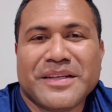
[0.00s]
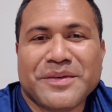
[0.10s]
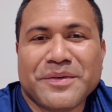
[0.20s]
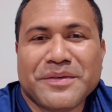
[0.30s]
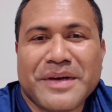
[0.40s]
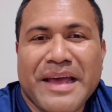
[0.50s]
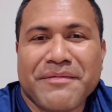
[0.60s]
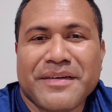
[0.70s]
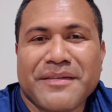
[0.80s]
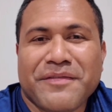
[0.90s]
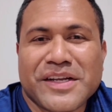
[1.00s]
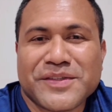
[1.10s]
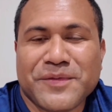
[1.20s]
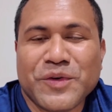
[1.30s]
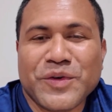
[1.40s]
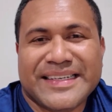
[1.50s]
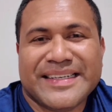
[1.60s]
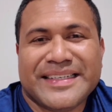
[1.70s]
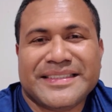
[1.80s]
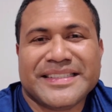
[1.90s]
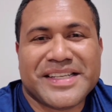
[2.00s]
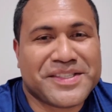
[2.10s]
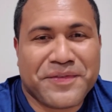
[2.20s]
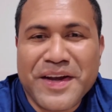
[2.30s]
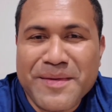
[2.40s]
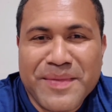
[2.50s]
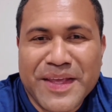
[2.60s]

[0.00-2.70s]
you have fresh food and just freedom